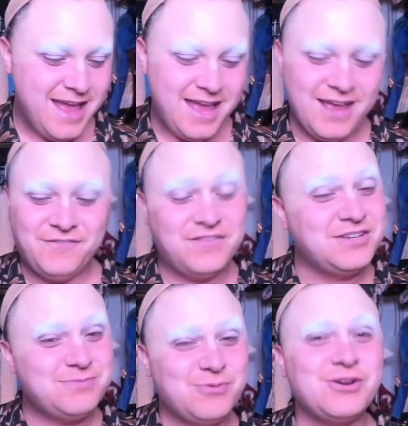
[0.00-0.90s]
It
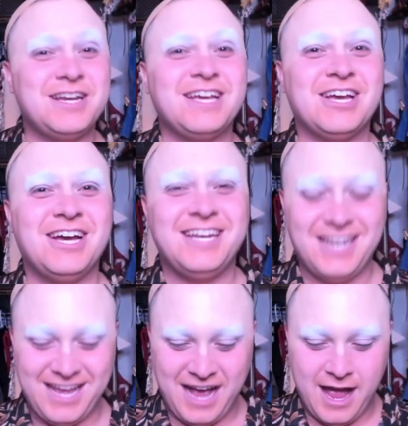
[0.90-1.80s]
feels pretty good.
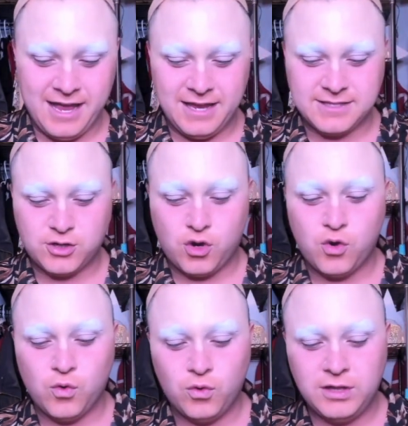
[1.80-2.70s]
Like it's
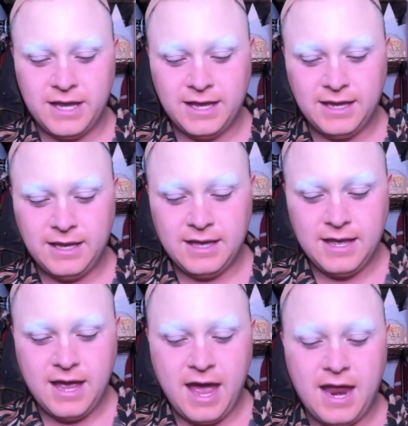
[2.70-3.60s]
cooling.
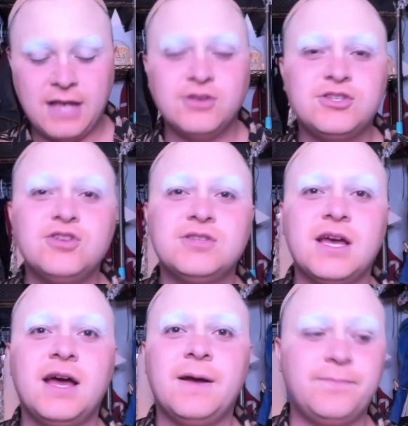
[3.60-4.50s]
And I used to use
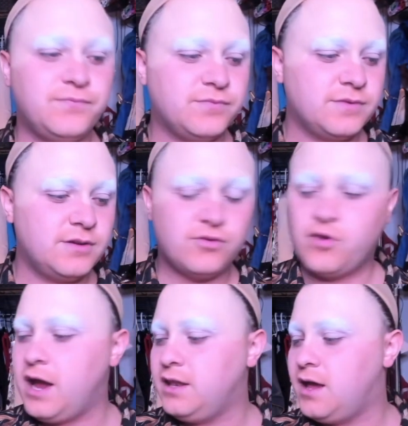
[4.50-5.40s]
a
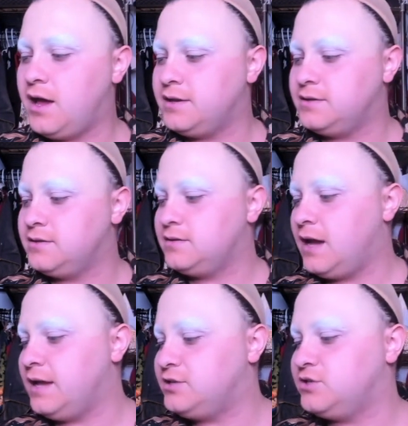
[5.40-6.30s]
Krylon.
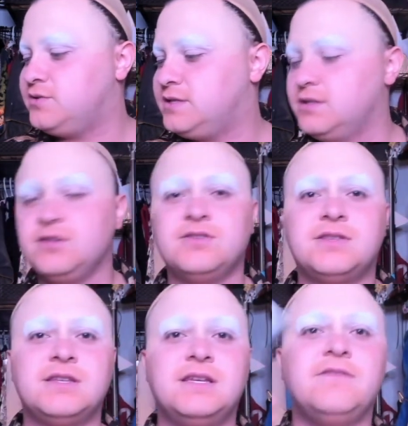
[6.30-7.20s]
I do still use
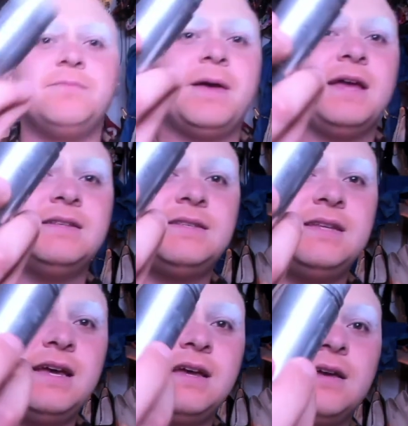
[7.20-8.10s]
the TV paint
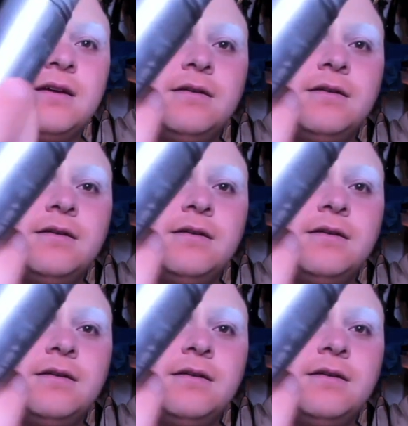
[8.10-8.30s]
stick.